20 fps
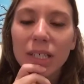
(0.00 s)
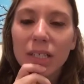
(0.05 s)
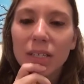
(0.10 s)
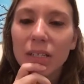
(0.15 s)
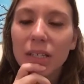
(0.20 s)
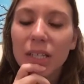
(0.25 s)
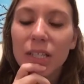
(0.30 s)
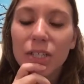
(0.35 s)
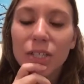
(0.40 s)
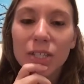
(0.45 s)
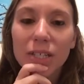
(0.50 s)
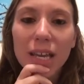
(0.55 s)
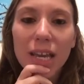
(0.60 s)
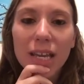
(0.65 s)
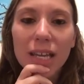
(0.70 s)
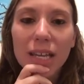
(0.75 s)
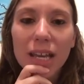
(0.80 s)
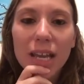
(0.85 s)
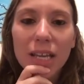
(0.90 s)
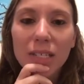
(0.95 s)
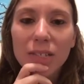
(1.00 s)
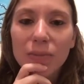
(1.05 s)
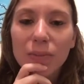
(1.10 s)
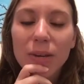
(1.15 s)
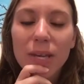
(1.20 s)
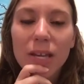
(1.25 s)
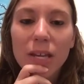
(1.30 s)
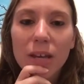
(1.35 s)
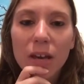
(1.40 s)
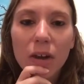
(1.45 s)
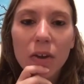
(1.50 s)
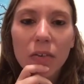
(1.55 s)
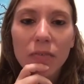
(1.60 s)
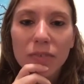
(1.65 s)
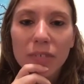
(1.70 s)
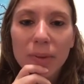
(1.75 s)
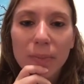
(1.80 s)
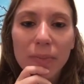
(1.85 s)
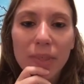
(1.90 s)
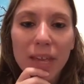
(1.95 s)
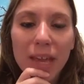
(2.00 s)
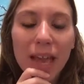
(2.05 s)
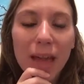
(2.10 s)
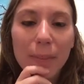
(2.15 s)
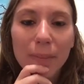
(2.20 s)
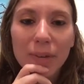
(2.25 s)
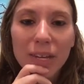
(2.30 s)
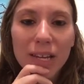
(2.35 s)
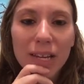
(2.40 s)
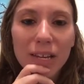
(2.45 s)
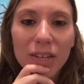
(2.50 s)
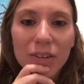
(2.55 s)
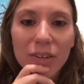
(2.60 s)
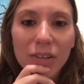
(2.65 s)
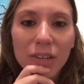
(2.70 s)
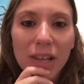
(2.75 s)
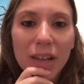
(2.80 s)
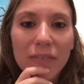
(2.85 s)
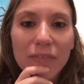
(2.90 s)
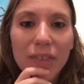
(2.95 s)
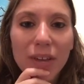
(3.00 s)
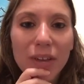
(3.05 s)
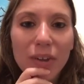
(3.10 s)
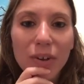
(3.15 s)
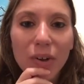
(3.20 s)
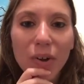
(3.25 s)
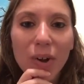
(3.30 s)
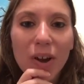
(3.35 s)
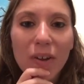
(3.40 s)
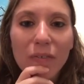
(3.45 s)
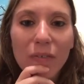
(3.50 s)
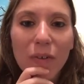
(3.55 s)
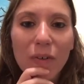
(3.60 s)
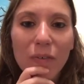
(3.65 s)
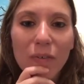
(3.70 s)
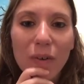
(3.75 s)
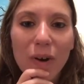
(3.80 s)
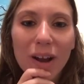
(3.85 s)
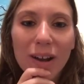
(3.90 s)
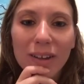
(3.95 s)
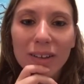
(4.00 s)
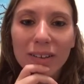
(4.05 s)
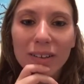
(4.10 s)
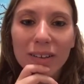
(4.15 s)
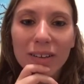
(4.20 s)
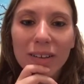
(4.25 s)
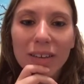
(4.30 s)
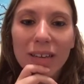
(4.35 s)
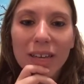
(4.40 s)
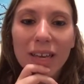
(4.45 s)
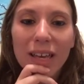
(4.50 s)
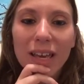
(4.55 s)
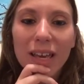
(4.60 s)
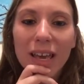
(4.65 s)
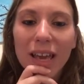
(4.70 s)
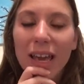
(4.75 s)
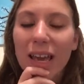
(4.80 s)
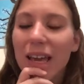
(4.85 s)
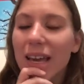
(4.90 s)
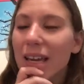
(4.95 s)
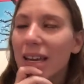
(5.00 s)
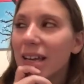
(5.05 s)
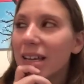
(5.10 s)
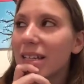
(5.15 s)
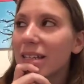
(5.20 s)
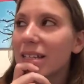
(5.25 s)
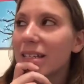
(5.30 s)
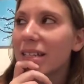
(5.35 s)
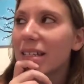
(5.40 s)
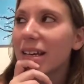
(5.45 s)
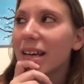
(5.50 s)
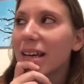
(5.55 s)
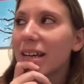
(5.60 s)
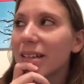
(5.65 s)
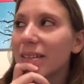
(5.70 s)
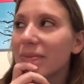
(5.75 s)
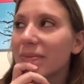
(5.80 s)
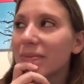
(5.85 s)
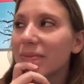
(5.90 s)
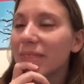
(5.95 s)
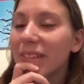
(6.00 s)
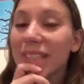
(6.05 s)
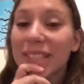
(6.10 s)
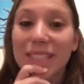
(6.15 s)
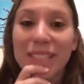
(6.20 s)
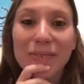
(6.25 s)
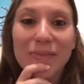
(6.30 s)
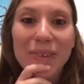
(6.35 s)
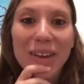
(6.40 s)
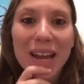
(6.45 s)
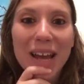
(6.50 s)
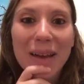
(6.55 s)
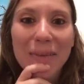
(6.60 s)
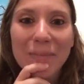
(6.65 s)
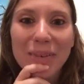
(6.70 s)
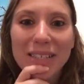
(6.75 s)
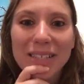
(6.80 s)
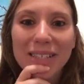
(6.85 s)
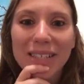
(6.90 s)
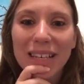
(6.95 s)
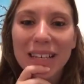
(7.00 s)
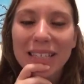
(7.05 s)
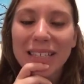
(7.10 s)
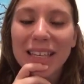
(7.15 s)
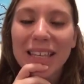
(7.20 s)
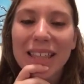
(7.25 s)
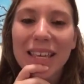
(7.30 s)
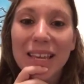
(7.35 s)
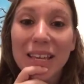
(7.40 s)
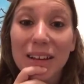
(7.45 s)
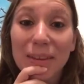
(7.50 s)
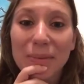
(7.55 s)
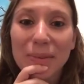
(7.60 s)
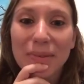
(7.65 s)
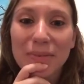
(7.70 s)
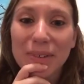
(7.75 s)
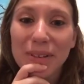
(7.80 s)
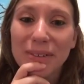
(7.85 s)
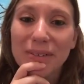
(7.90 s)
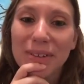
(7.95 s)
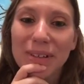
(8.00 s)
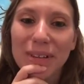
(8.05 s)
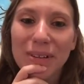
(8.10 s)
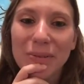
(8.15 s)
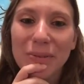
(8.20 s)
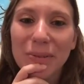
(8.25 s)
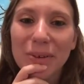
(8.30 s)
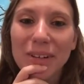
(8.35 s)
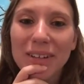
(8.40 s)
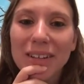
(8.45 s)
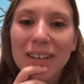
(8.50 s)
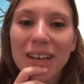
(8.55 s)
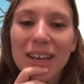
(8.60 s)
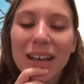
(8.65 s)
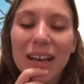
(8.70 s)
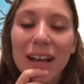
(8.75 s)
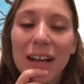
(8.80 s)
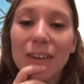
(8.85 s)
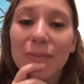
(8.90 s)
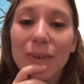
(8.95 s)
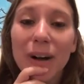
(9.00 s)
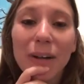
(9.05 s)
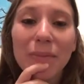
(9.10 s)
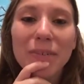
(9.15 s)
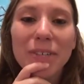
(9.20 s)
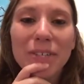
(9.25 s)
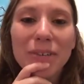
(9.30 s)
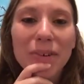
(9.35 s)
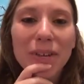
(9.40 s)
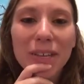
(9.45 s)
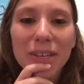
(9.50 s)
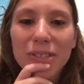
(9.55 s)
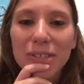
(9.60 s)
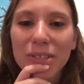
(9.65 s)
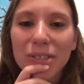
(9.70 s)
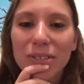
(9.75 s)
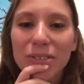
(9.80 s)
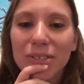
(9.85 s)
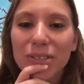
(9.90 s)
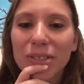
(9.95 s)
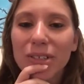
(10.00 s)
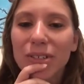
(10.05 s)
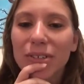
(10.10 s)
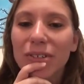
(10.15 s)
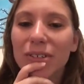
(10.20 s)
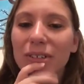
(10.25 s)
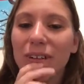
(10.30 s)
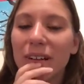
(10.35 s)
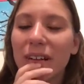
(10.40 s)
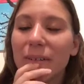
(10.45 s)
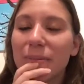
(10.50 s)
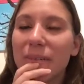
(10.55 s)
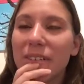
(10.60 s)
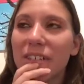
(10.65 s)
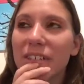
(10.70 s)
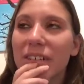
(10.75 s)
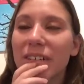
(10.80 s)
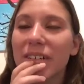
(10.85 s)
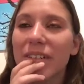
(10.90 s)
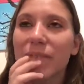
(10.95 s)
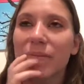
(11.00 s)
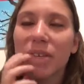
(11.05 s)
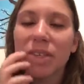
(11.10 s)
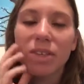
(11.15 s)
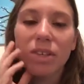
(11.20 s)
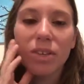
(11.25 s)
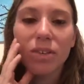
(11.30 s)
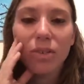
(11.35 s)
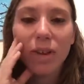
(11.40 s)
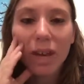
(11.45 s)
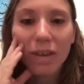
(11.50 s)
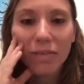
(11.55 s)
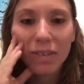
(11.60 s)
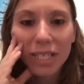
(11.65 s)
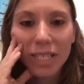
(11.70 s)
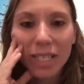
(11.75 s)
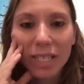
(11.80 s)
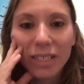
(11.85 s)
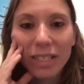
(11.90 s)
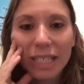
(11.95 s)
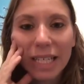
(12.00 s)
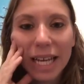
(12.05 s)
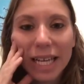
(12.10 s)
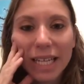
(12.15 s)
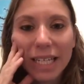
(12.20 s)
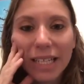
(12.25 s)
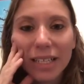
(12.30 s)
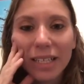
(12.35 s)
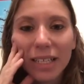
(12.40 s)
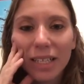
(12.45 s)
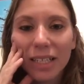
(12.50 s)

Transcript: each day next week of something happening in your life that you're grateful for. And let's see what happens because I think it'll be really, really cool. I'll be doing it too, so I'll be sharing with you every single night